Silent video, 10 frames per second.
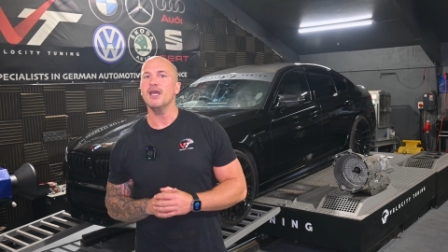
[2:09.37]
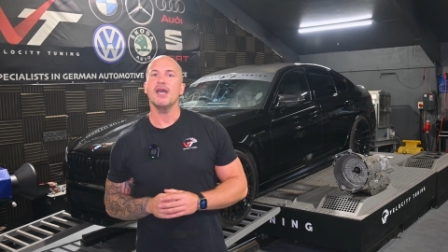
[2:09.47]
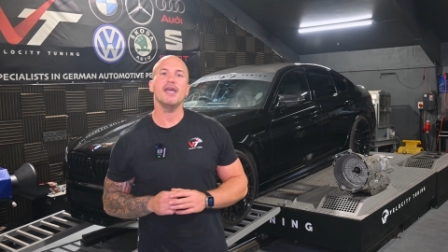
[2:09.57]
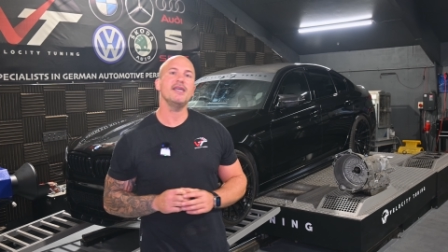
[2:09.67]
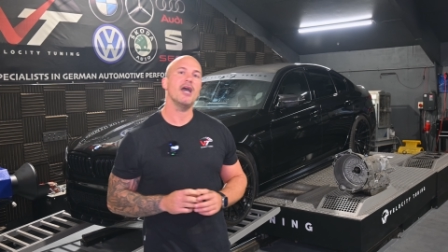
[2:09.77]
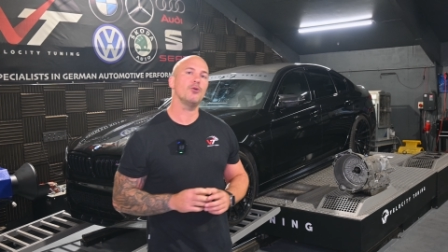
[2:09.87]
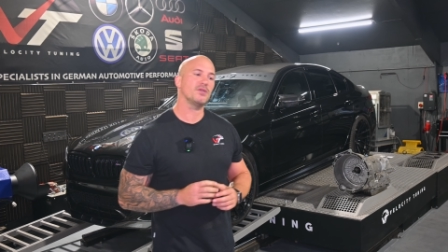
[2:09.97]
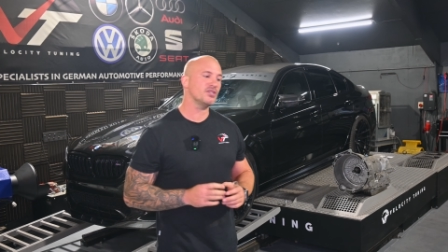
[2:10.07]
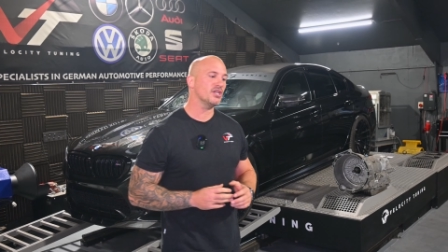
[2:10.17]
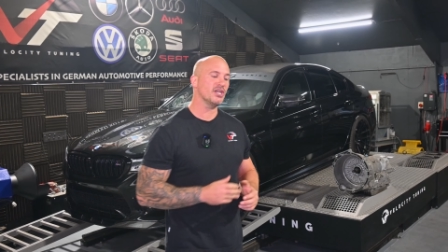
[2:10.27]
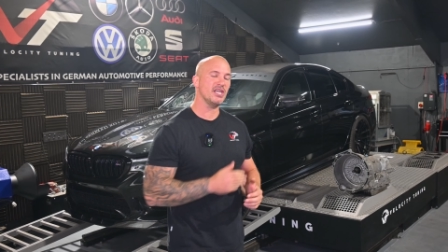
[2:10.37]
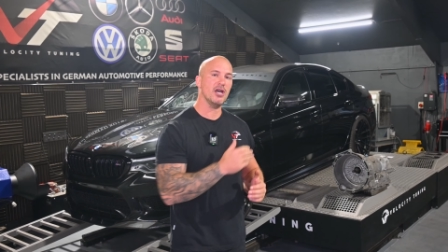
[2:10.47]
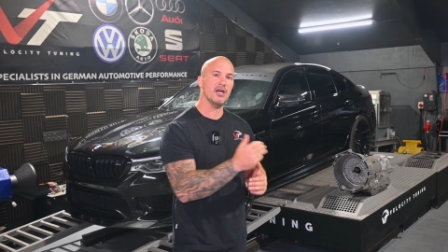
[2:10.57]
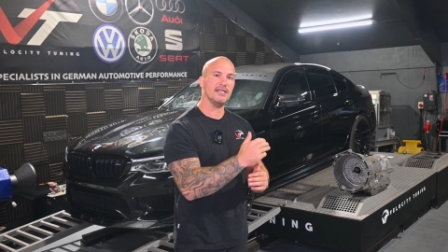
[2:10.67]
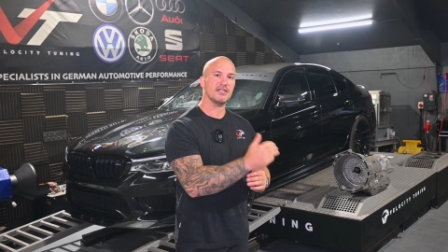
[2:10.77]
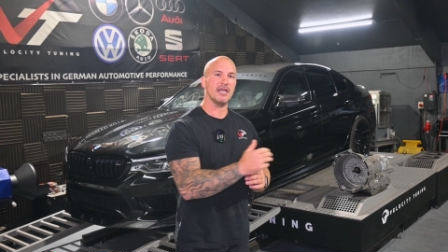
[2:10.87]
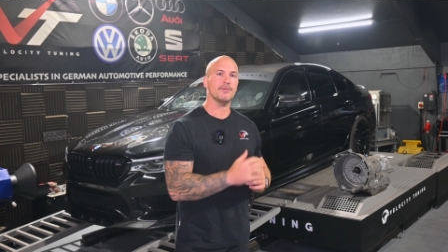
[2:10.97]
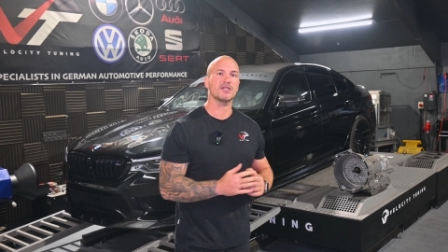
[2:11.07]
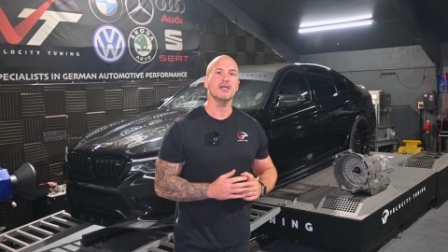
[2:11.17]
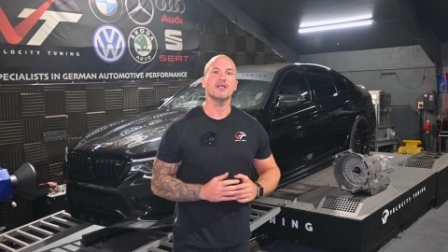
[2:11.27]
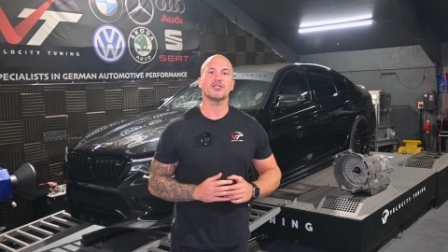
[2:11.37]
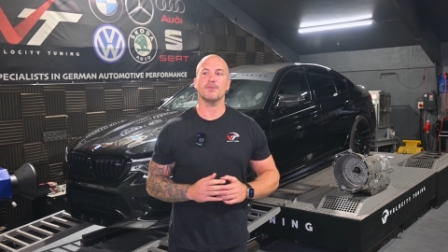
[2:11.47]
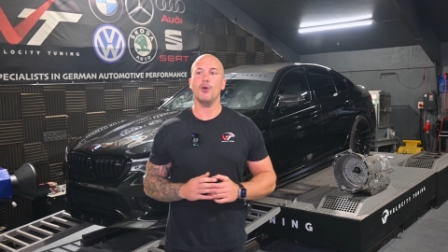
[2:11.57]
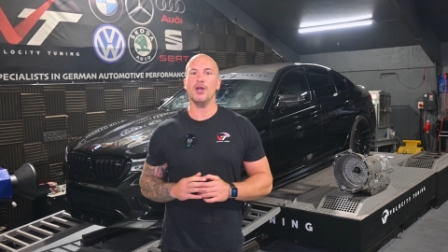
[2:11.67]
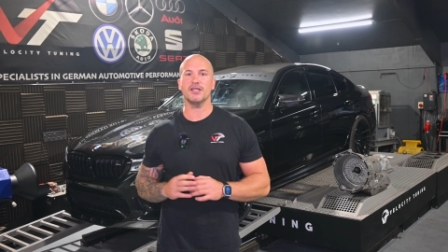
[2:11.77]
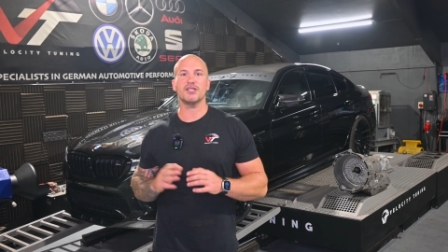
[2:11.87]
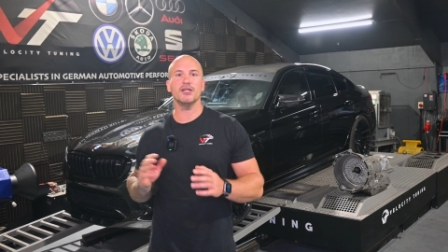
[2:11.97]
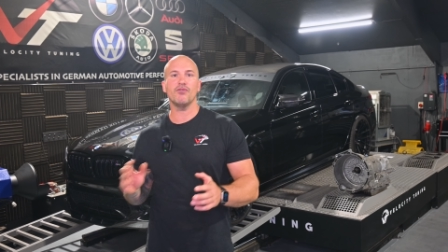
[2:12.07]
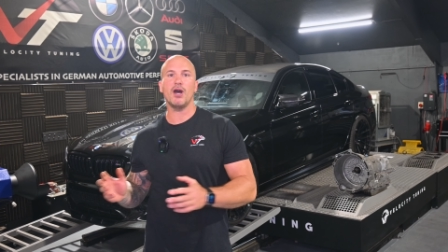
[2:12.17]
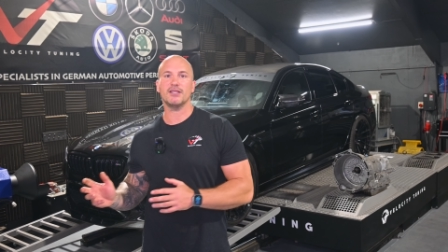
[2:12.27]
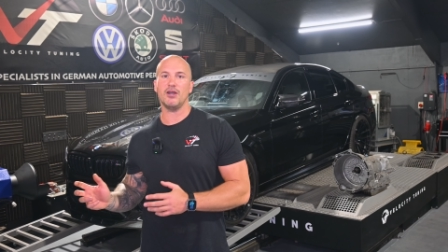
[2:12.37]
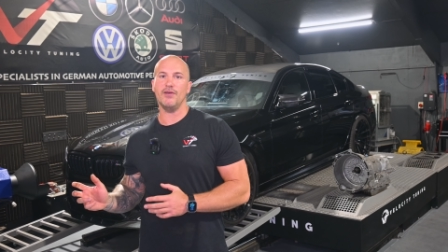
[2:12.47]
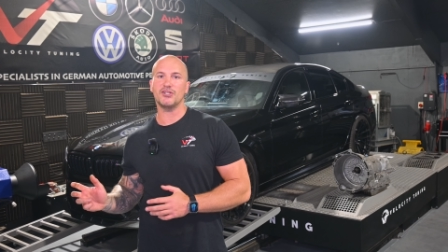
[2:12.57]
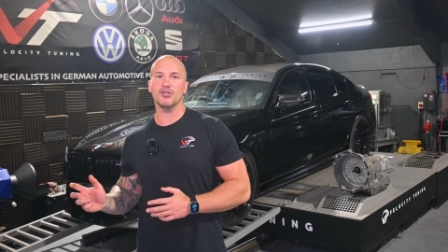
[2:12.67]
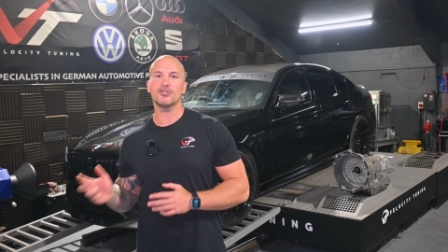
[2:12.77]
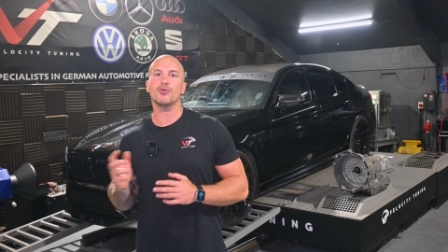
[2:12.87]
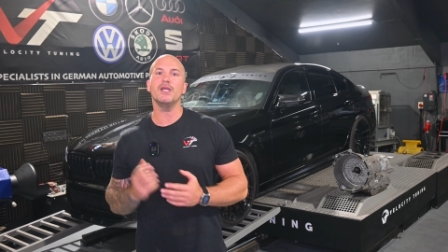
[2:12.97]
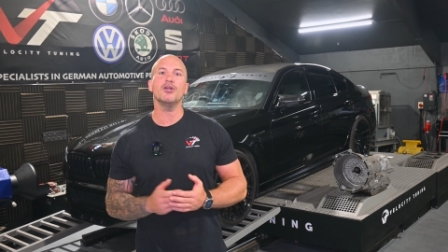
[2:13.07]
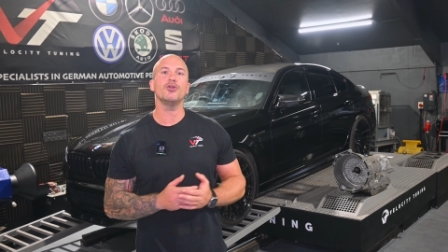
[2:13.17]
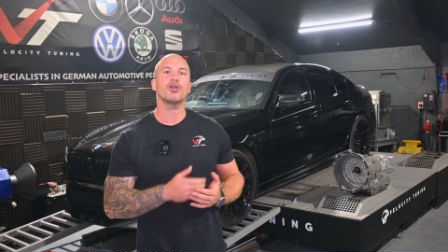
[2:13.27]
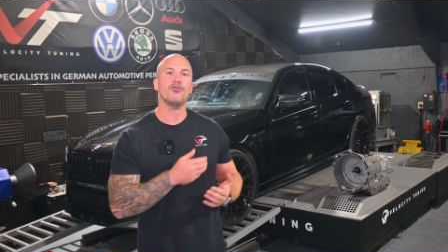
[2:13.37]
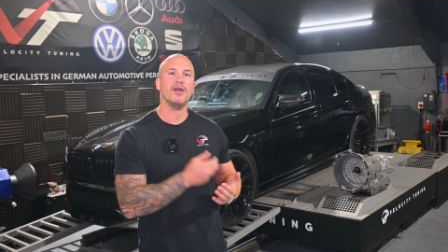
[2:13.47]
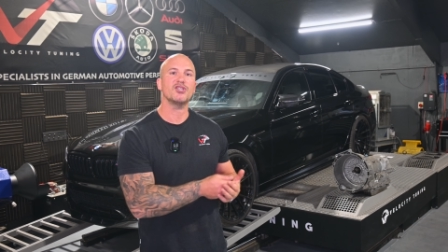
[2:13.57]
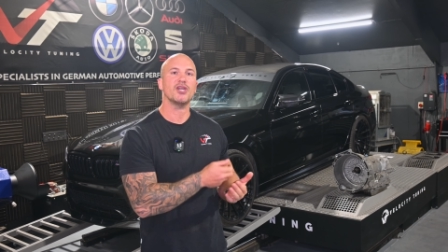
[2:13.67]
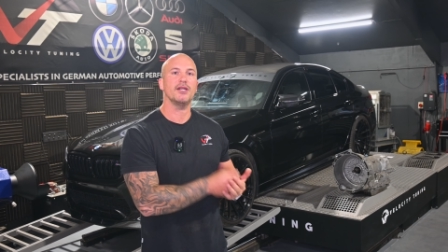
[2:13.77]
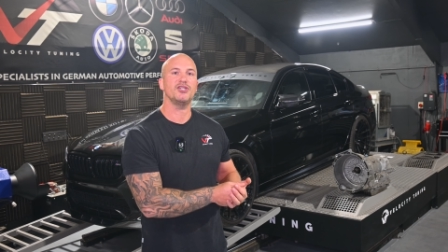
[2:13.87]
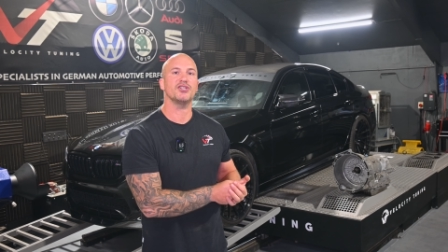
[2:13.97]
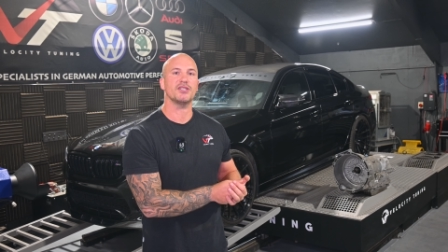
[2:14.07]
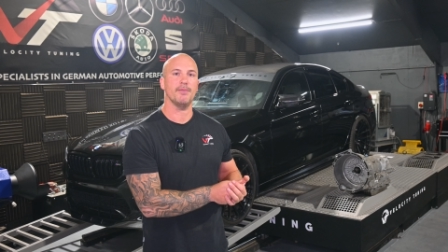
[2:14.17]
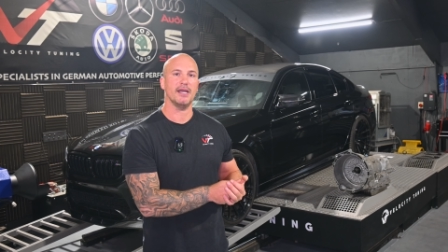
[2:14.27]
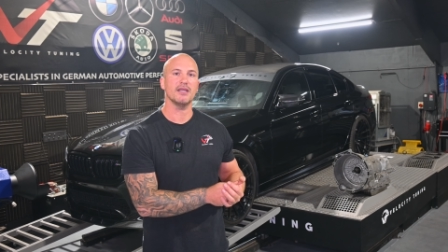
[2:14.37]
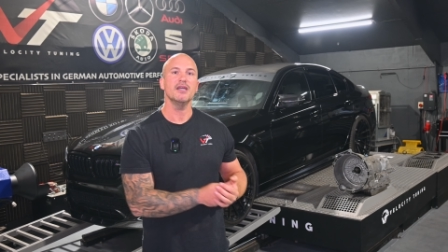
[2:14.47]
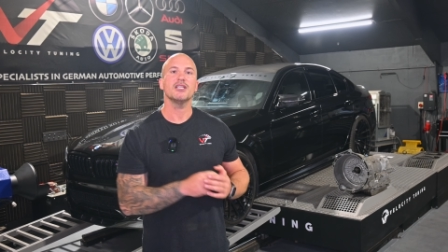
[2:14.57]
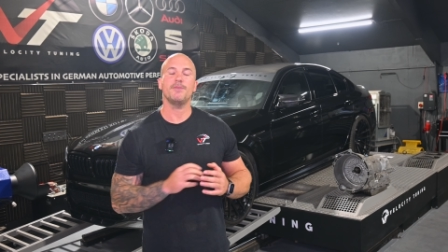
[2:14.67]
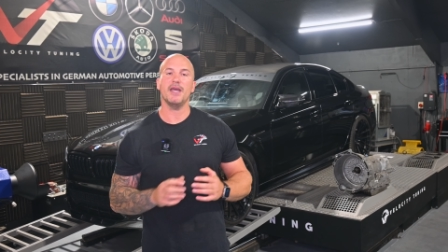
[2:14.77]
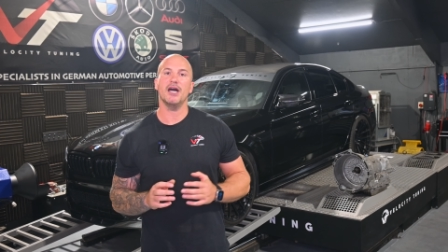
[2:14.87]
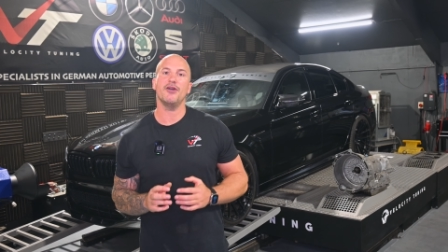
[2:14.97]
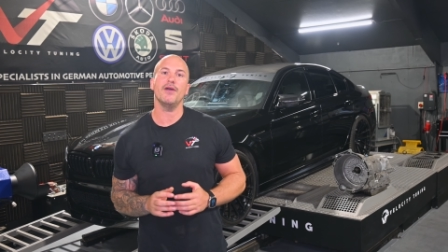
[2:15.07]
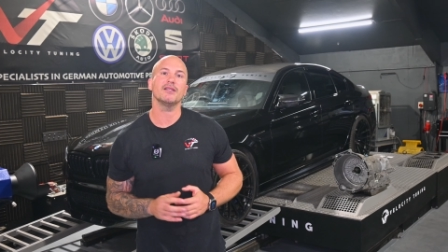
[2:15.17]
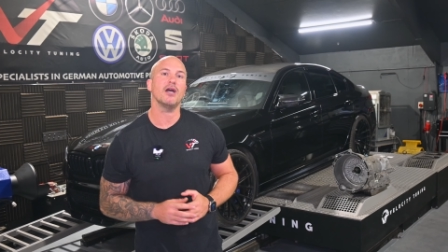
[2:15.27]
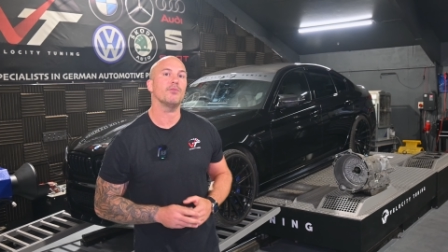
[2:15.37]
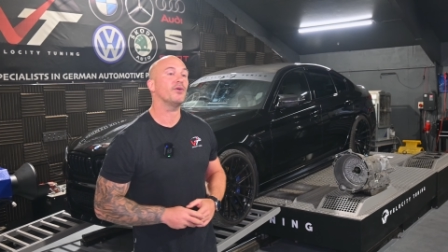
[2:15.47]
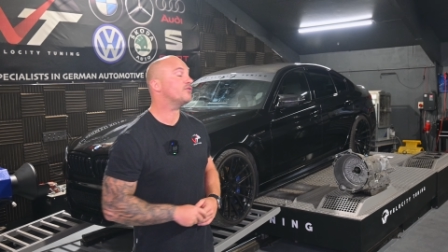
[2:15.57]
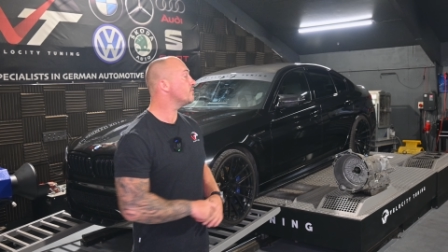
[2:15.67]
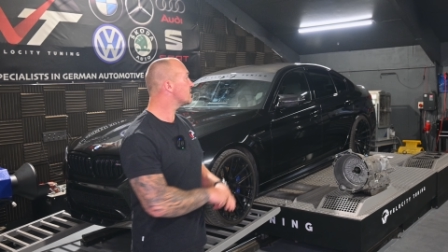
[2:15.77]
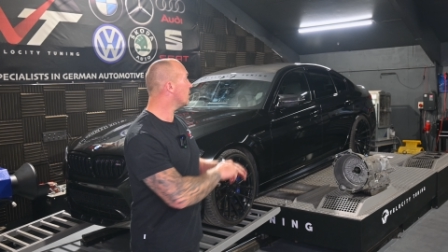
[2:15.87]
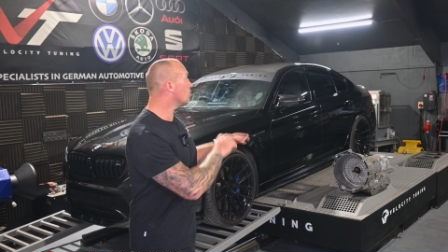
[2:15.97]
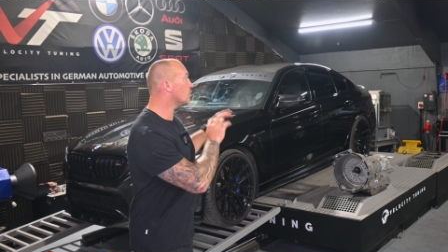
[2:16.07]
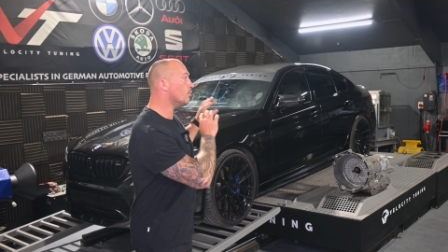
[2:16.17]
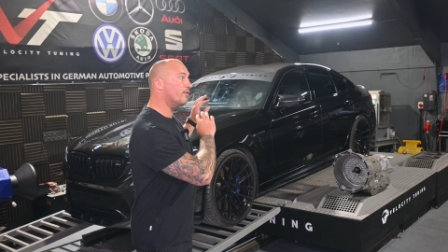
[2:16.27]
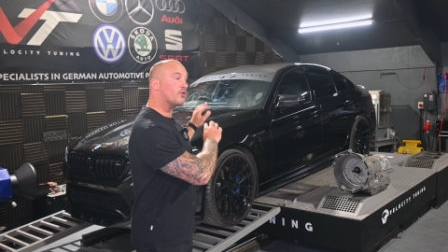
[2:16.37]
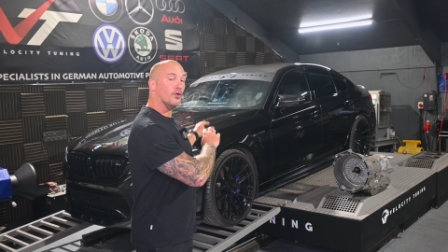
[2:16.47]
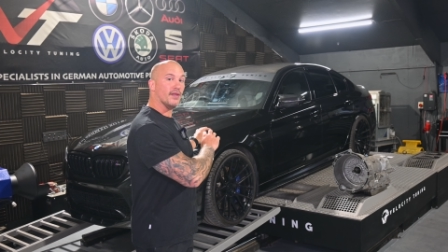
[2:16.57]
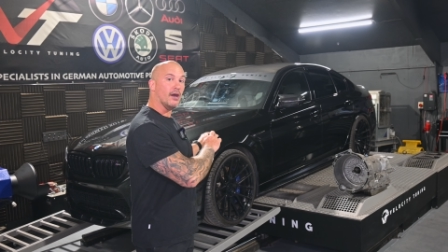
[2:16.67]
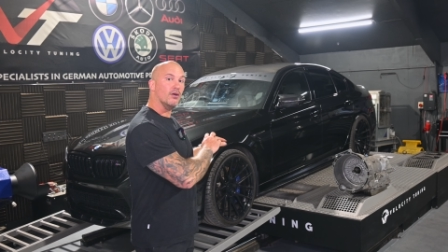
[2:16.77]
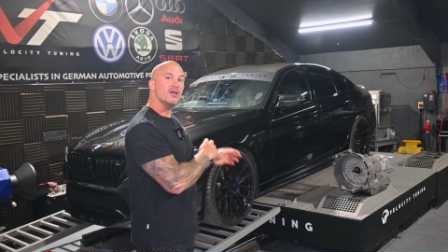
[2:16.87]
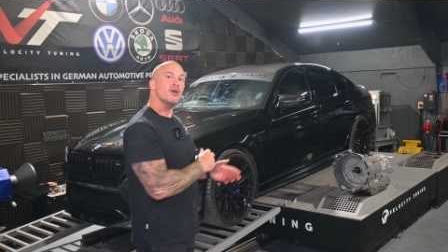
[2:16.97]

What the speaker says: He helped us in the early steps to point us in the right direction, so we knew the correct changes to make to be able to end up with the result that we've got now.